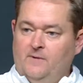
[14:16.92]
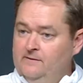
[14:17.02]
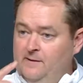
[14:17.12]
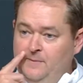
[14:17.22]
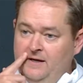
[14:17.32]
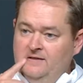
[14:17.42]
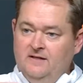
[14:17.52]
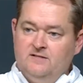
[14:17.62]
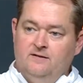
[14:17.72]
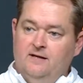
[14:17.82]
They pay
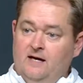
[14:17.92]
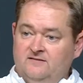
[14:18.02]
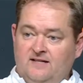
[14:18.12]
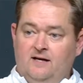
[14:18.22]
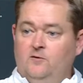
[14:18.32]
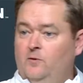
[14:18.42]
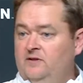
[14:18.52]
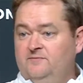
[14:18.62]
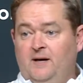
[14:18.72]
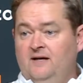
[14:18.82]
attention to the outside
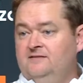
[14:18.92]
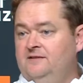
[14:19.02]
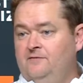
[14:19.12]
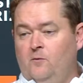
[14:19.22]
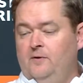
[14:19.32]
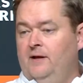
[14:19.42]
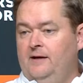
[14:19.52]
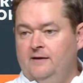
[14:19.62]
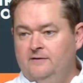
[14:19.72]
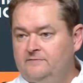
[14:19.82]
noise, positive or
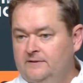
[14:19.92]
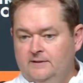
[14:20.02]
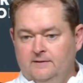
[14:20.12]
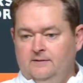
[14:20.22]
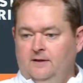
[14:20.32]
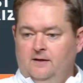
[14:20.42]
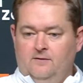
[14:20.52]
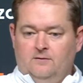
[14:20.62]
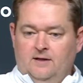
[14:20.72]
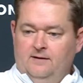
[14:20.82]
negative.
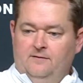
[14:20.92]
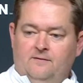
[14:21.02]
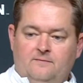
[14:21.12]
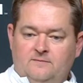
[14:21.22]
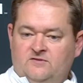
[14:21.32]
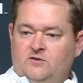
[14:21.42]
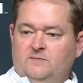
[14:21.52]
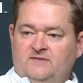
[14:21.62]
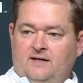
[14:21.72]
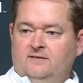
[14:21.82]
They're letting
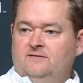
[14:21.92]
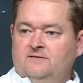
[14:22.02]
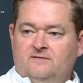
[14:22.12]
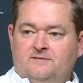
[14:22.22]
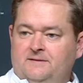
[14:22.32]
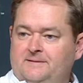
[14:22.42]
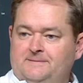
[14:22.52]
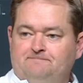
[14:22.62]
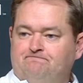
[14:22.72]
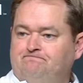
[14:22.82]
circumstances,
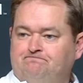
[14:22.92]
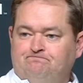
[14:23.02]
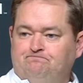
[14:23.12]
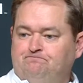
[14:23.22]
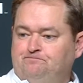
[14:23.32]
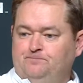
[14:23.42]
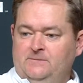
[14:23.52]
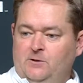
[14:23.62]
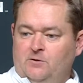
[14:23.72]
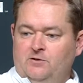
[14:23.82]

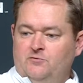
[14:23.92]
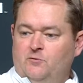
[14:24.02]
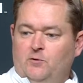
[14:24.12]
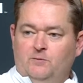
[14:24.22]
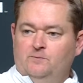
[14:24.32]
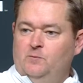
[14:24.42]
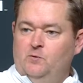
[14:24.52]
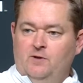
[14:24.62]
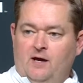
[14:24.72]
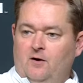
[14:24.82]
control who
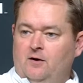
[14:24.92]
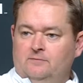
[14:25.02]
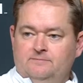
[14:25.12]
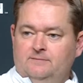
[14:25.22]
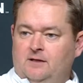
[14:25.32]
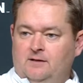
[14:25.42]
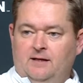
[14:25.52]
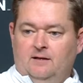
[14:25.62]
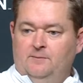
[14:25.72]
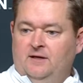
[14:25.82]
they are on a
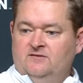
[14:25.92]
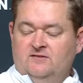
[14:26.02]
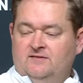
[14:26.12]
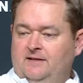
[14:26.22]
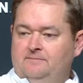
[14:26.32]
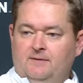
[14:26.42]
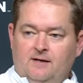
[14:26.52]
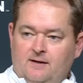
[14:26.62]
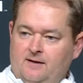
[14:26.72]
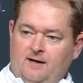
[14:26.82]
daily basis that
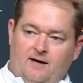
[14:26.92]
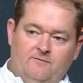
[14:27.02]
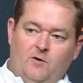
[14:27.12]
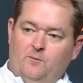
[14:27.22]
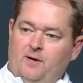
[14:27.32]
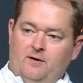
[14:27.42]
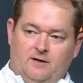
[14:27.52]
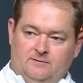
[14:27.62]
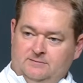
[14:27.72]
have no bearing